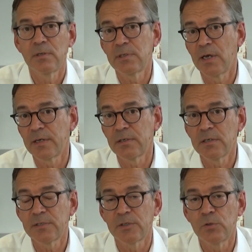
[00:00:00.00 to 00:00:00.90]

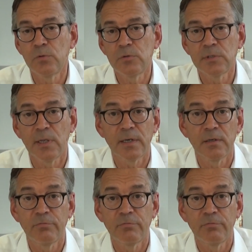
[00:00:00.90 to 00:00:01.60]
diagnostic tools like a